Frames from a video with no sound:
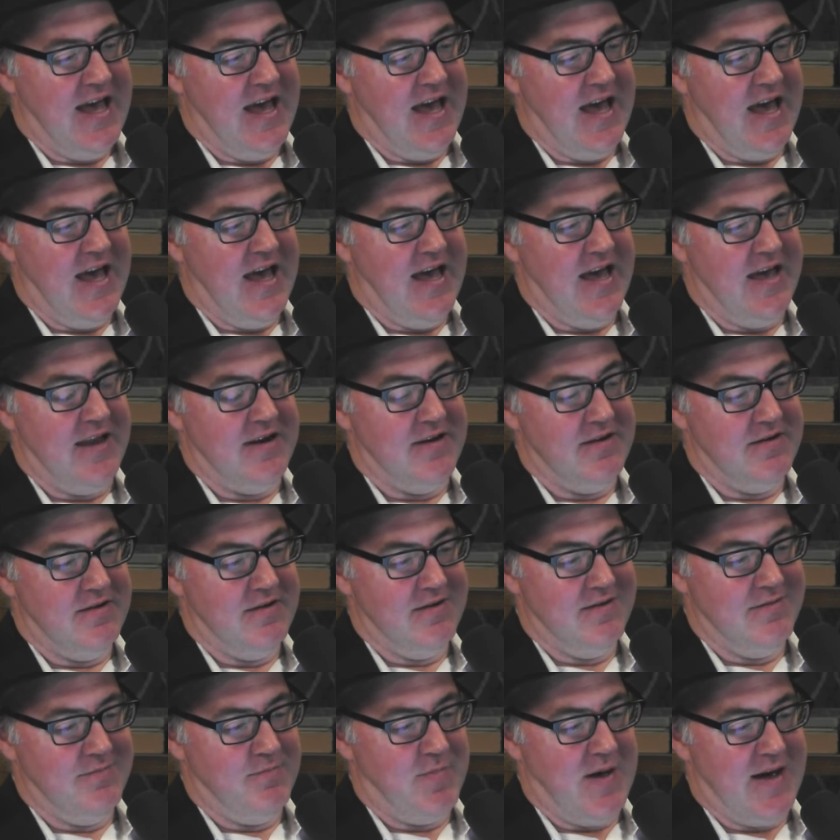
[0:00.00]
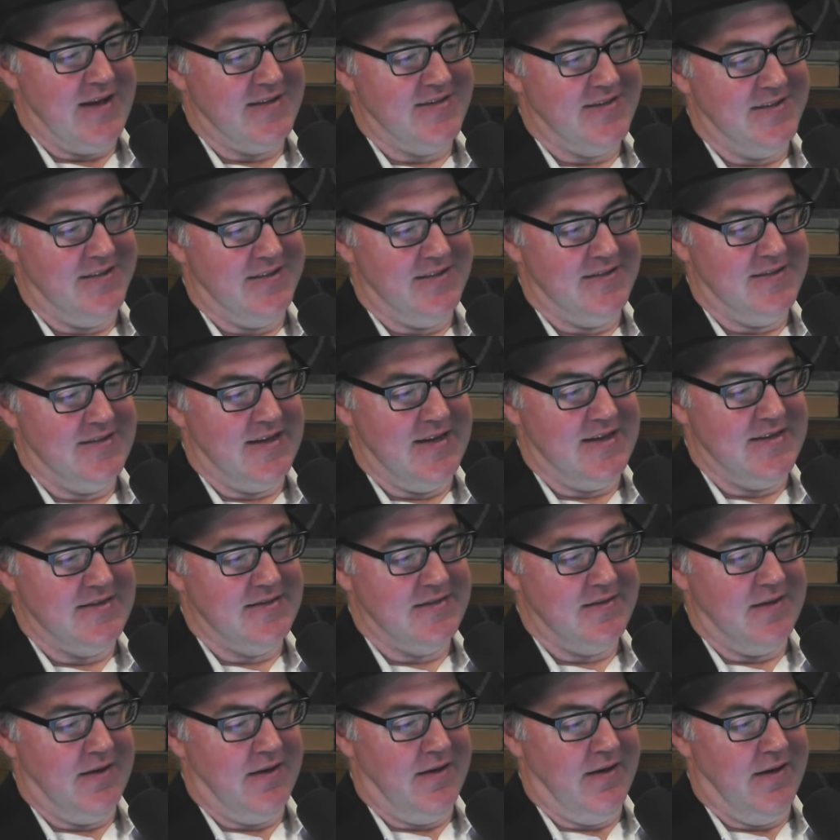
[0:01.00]
And Bassett
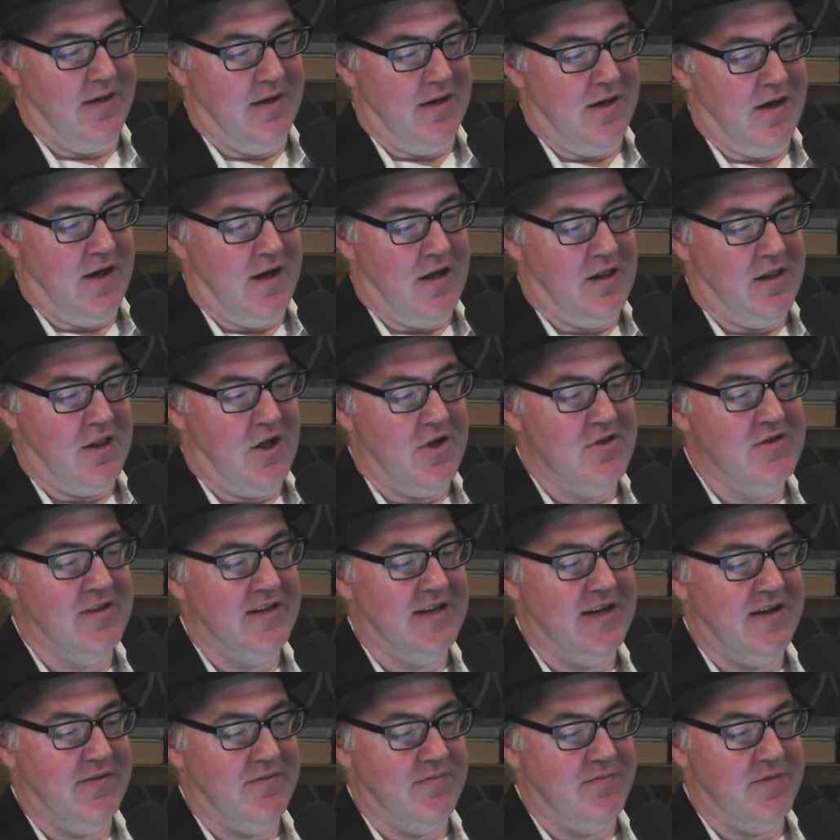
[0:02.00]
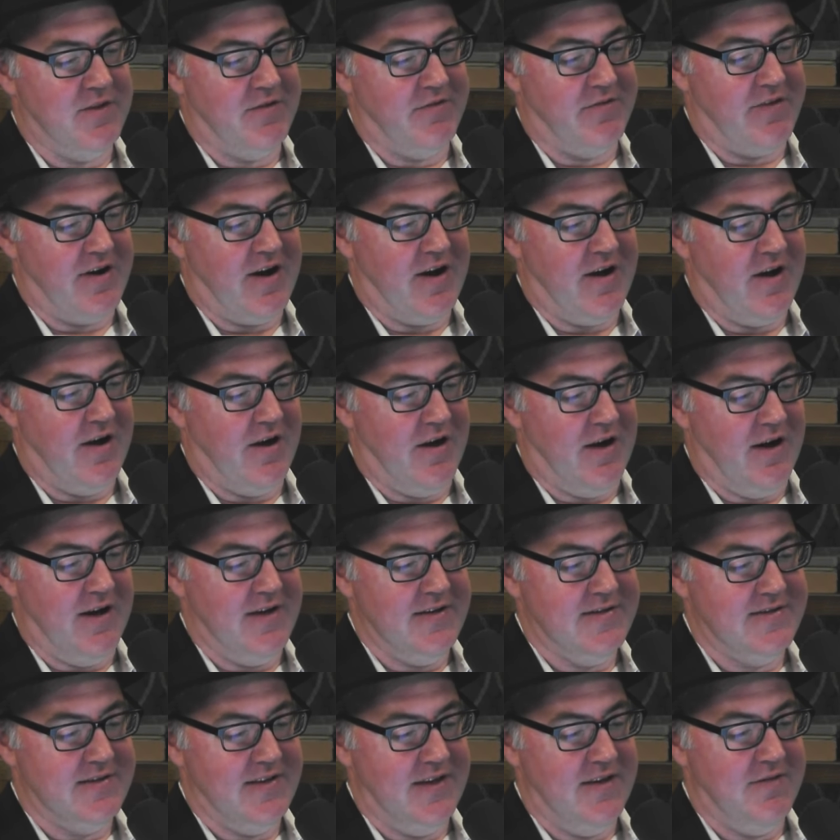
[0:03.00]
says, I'll only give them the
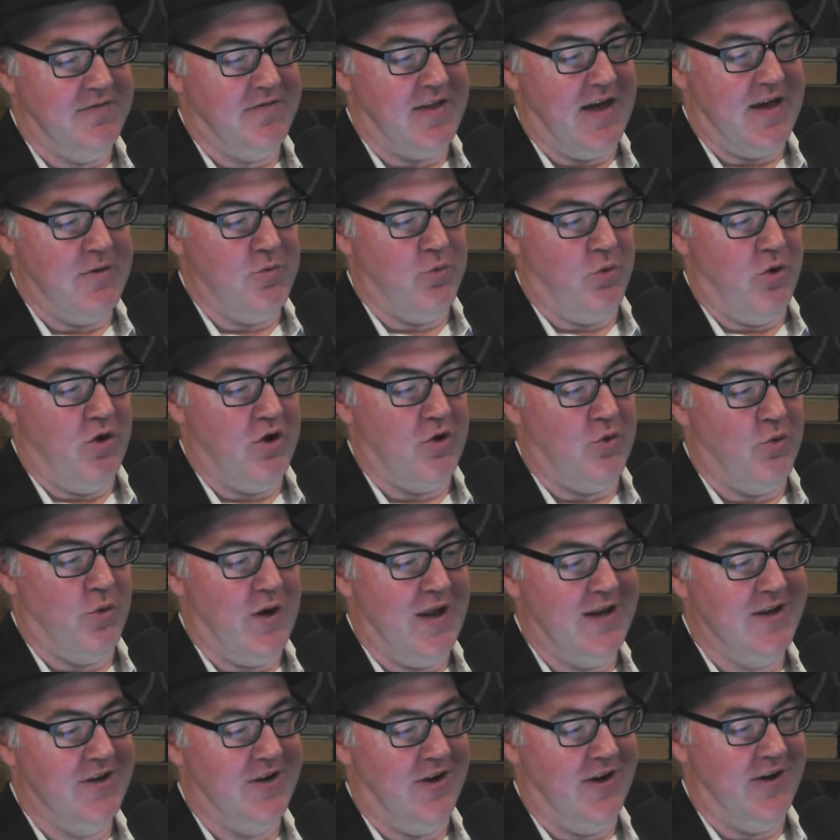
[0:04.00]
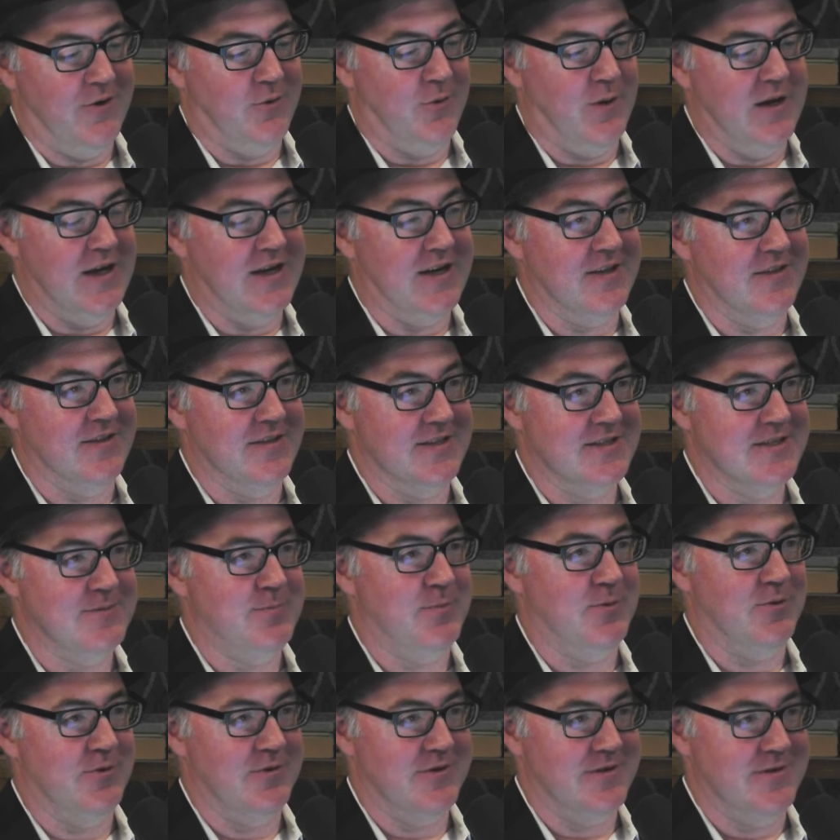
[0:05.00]
rise if they work one night a week in the
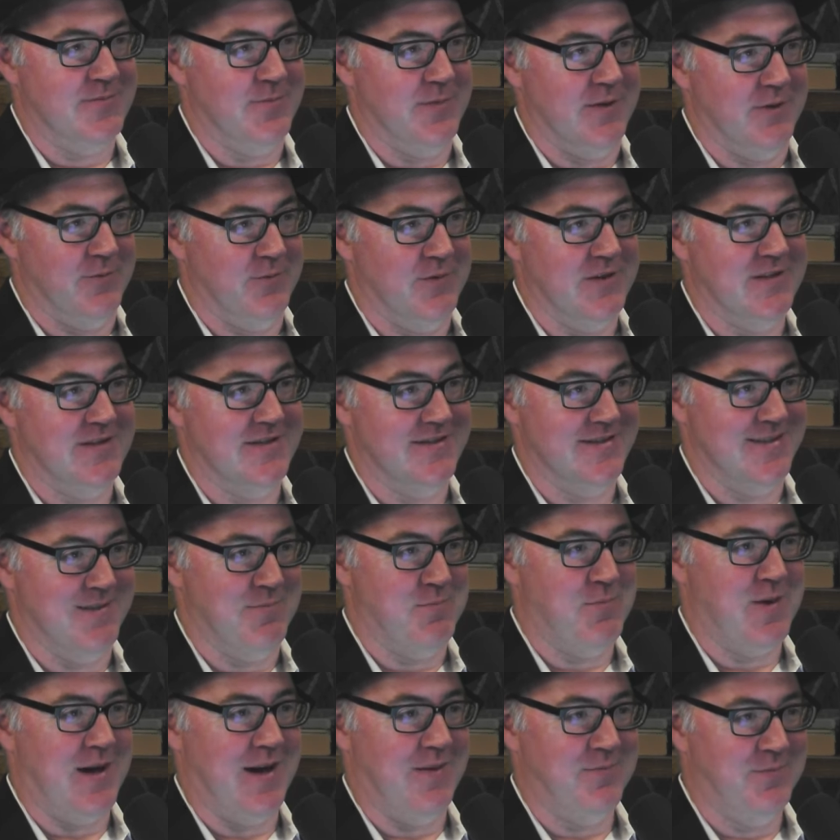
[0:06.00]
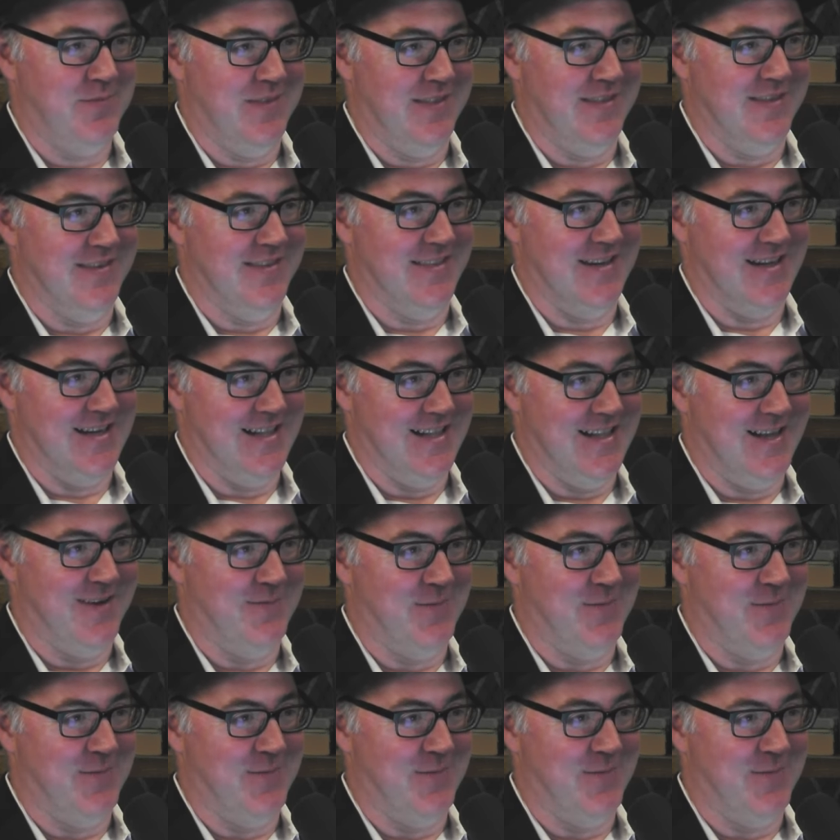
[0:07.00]
Sportsman, which is the pub that the club